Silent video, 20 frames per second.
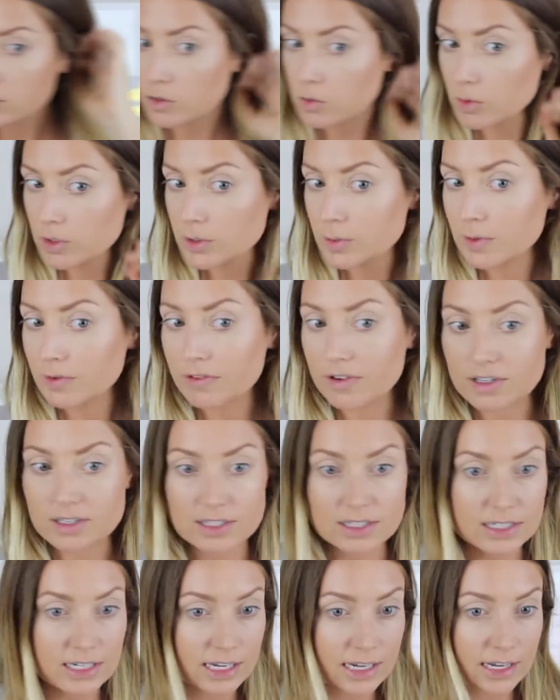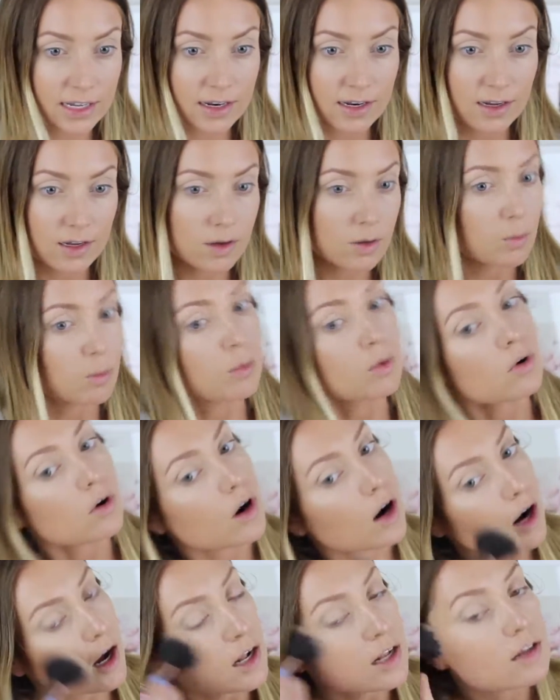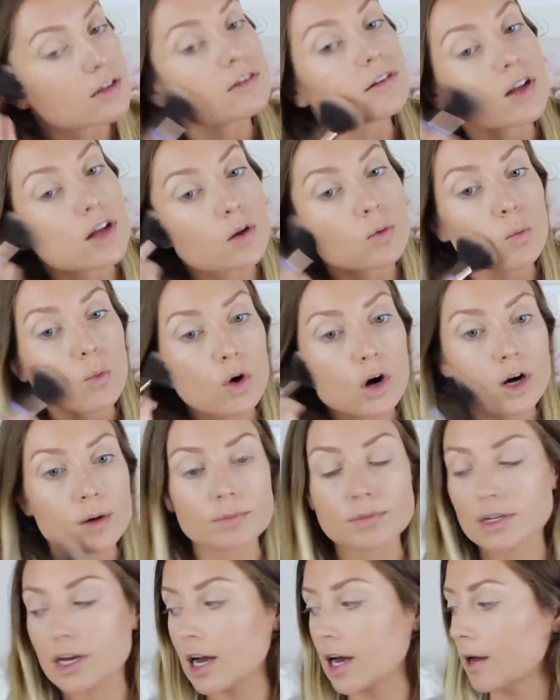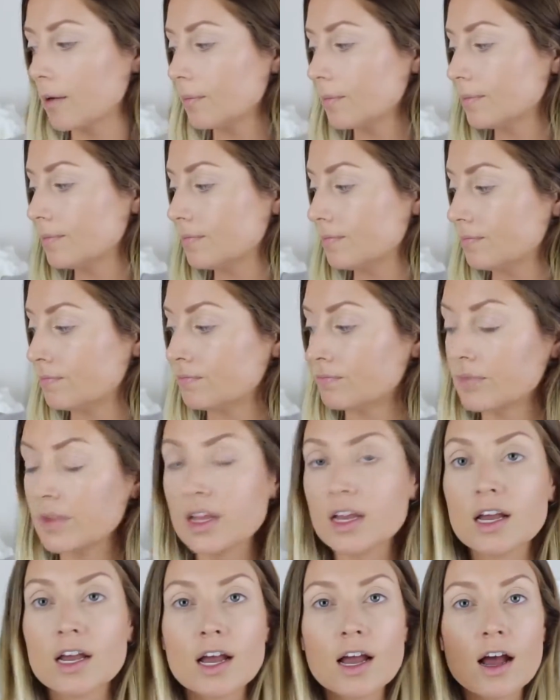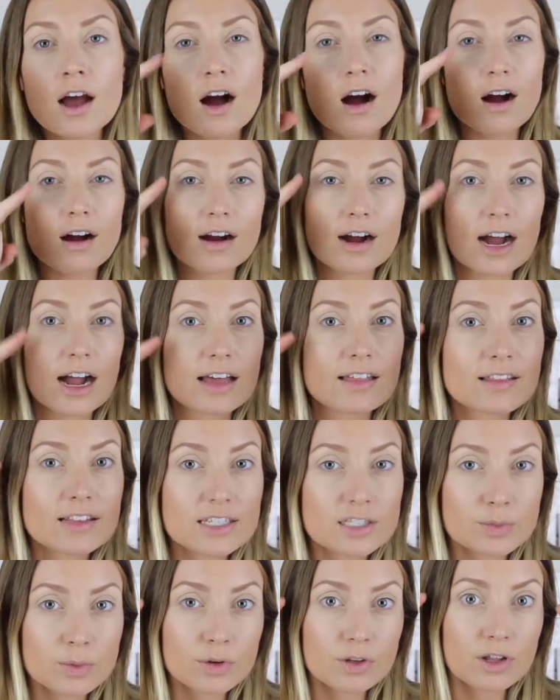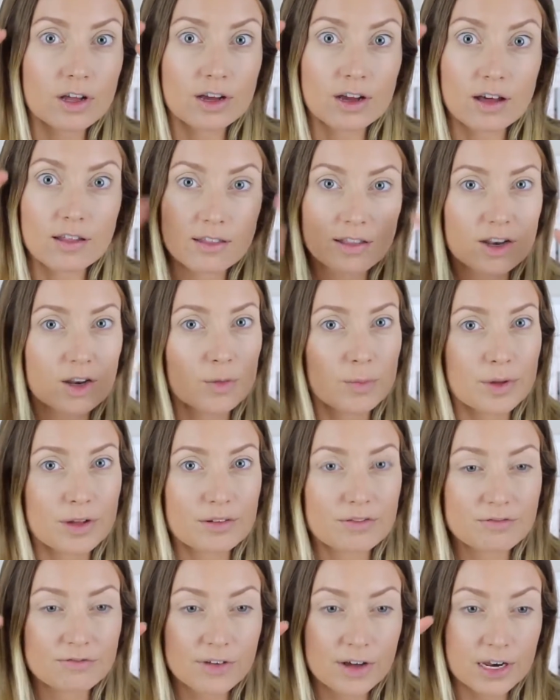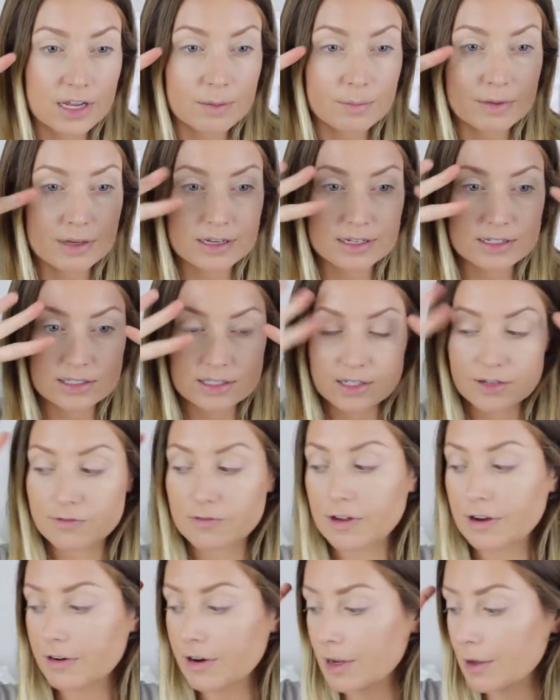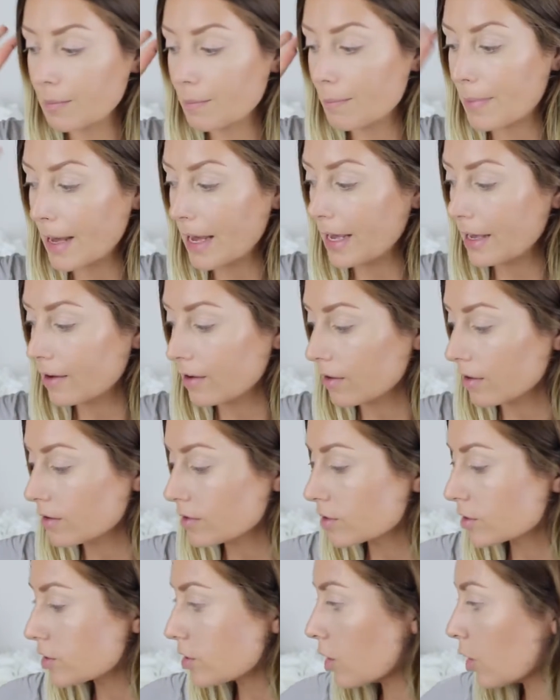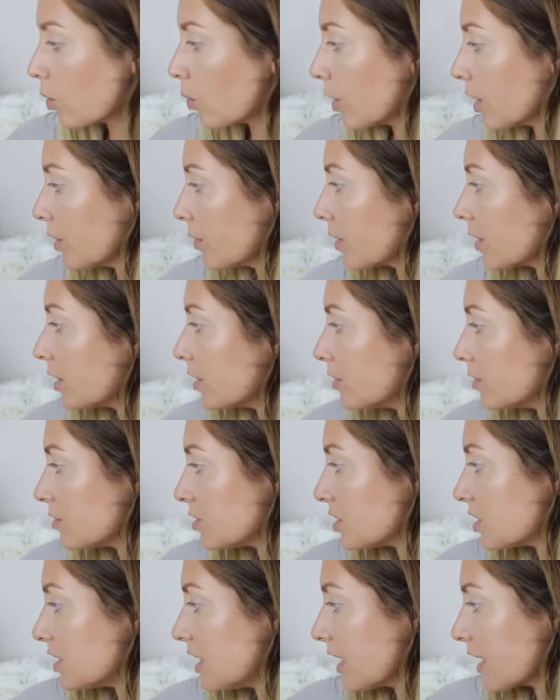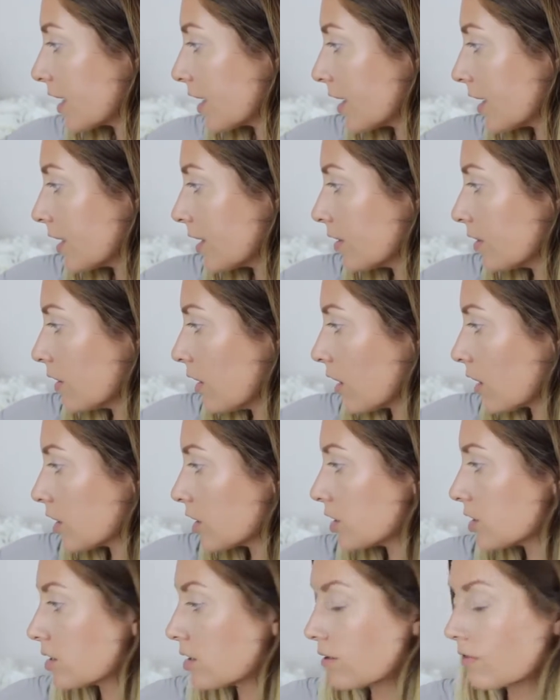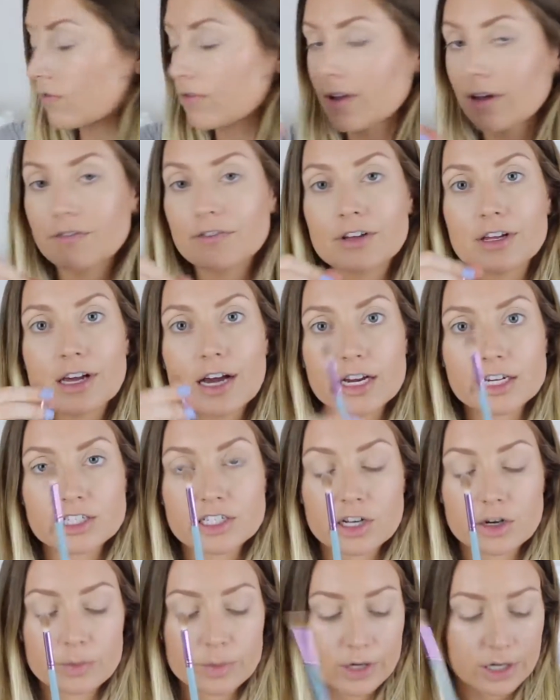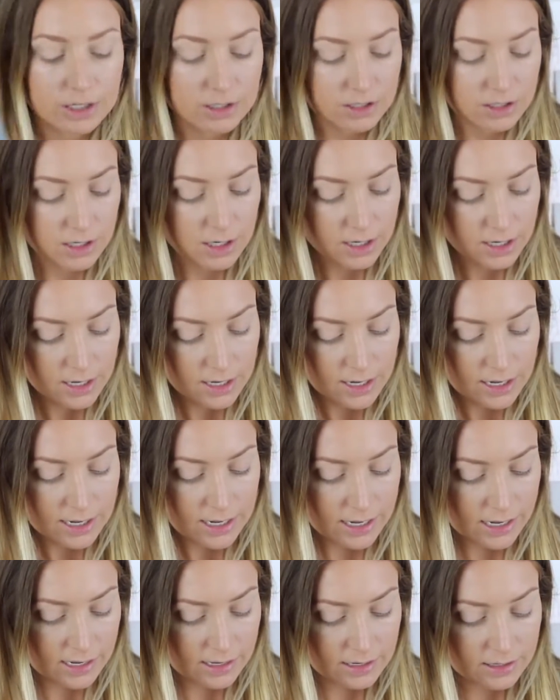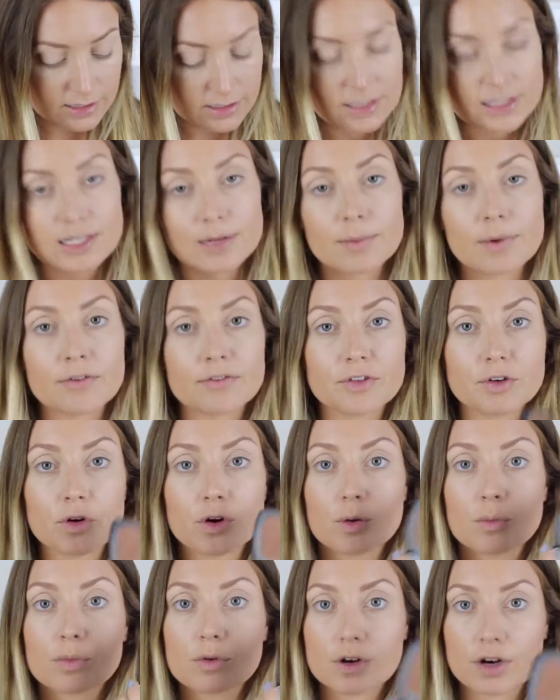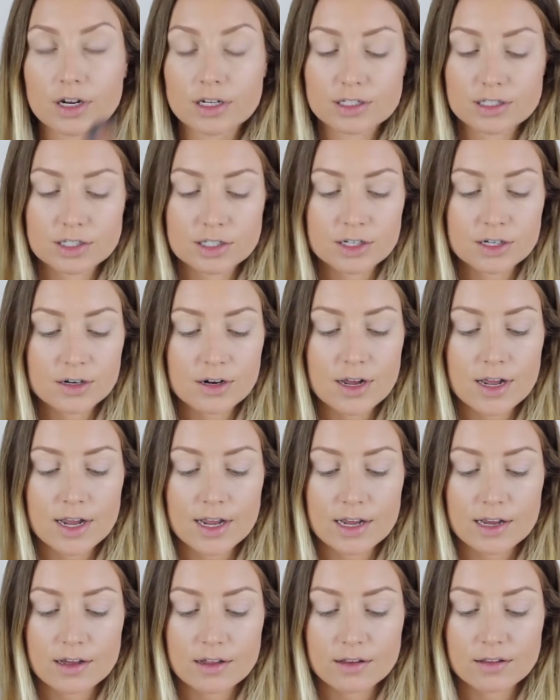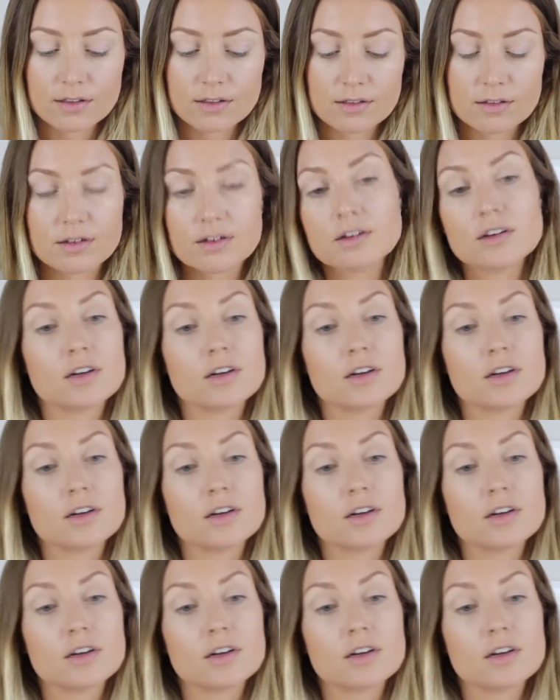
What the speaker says: So once we have our skin bronzed and warmed up, our eyelids will look a little bit funny because they're very pale. So what you want to do is just take a large fluffy eyeshadow brush and some of your bronzer and